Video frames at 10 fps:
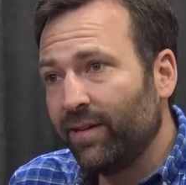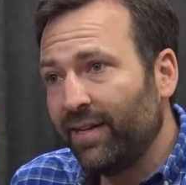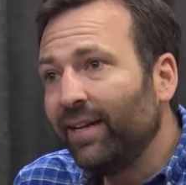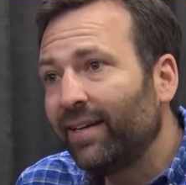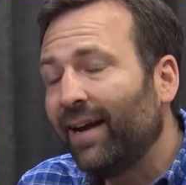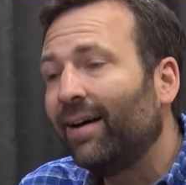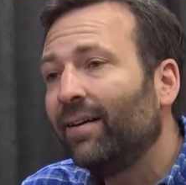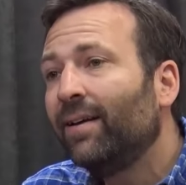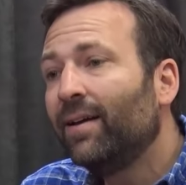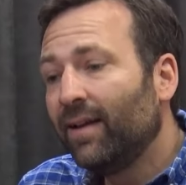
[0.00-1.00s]
to
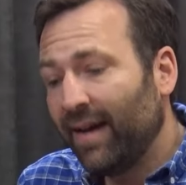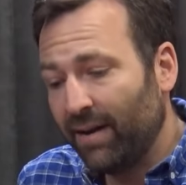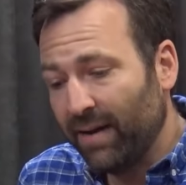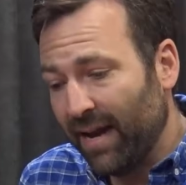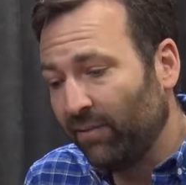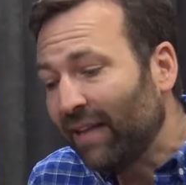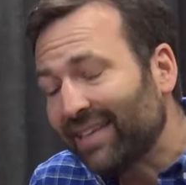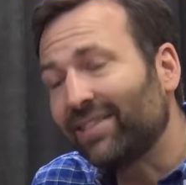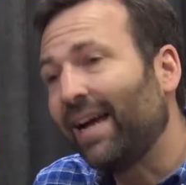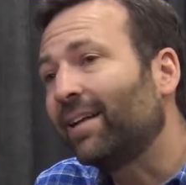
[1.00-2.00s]
detail and, and
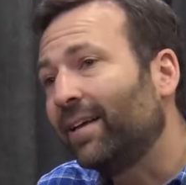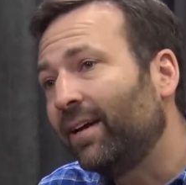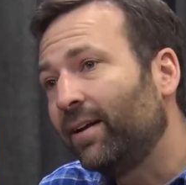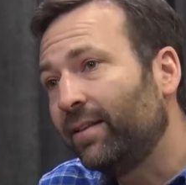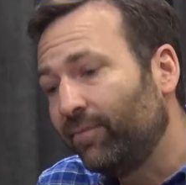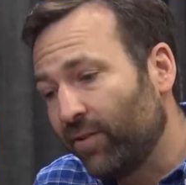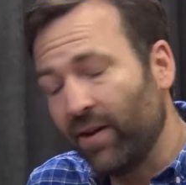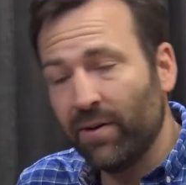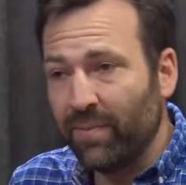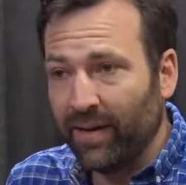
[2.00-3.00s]
less likelihood for
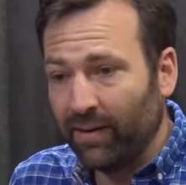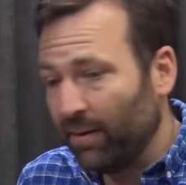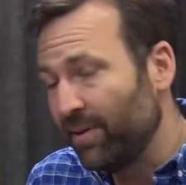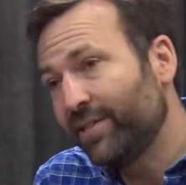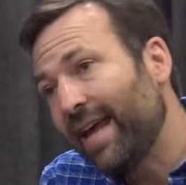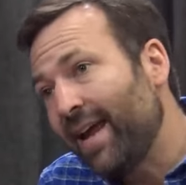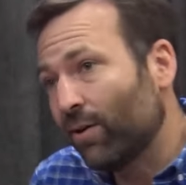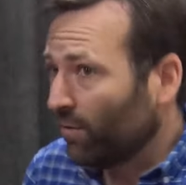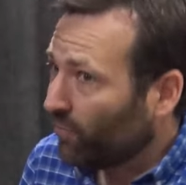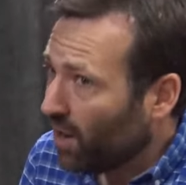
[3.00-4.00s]
there to be a
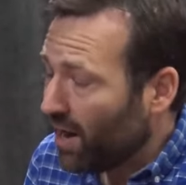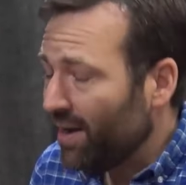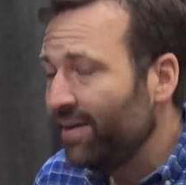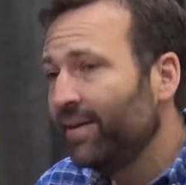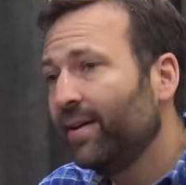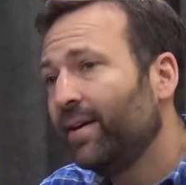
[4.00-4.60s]
mistake or fraud